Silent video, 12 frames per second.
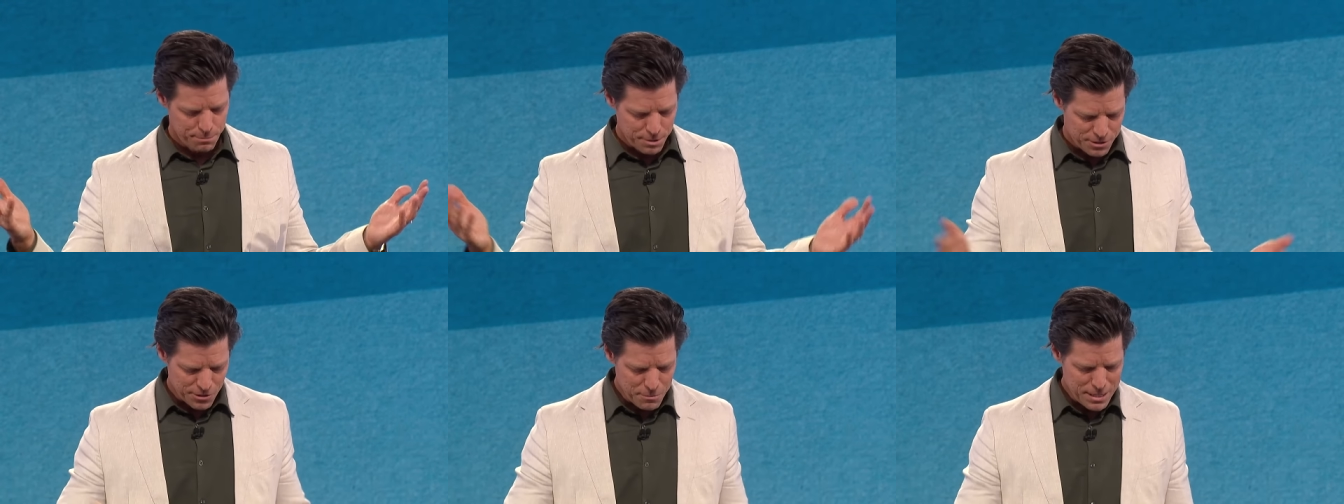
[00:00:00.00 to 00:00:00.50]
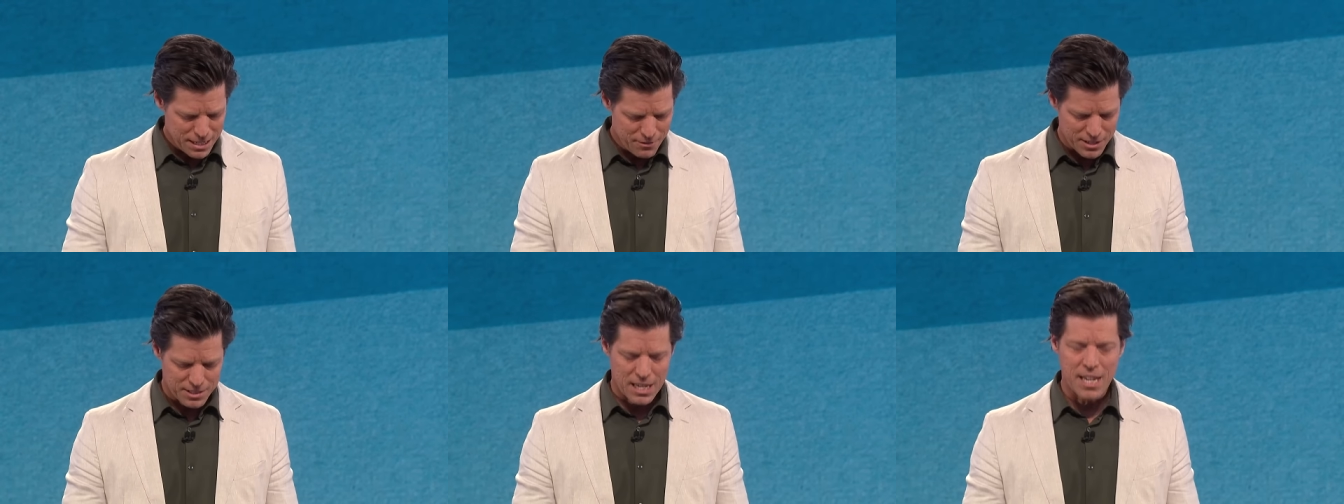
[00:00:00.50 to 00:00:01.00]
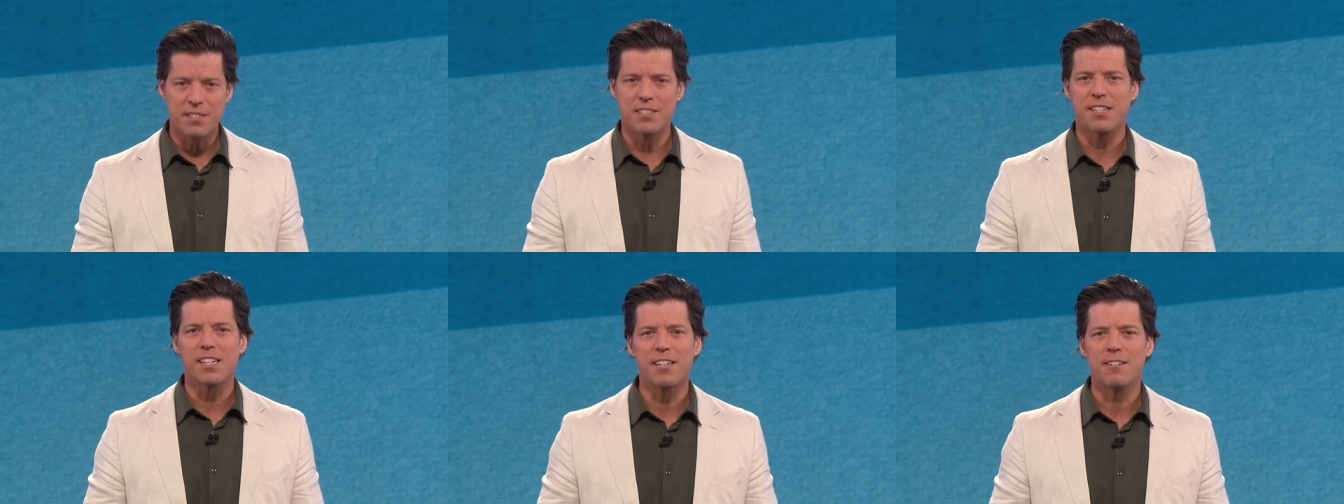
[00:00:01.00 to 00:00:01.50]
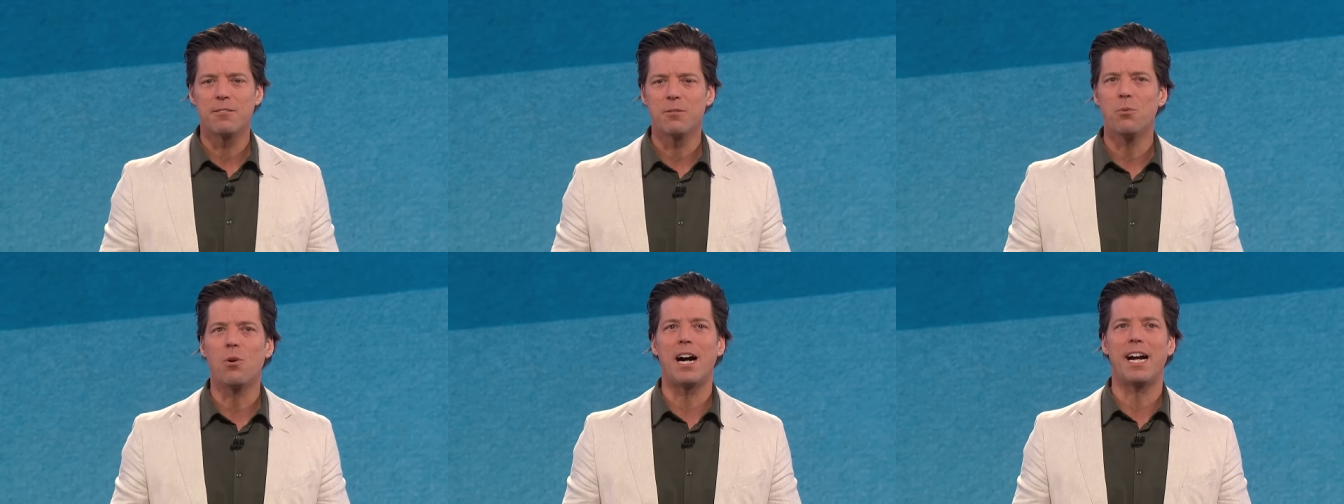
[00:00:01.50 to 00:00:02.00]
But so many of us can't see it.
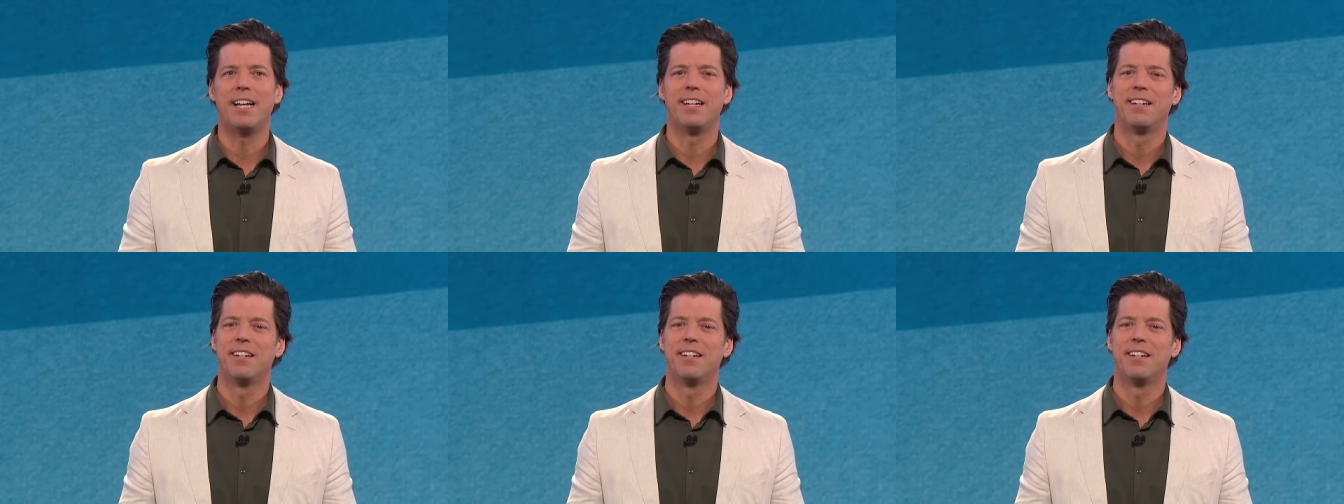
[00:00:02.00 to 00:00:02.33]
Why?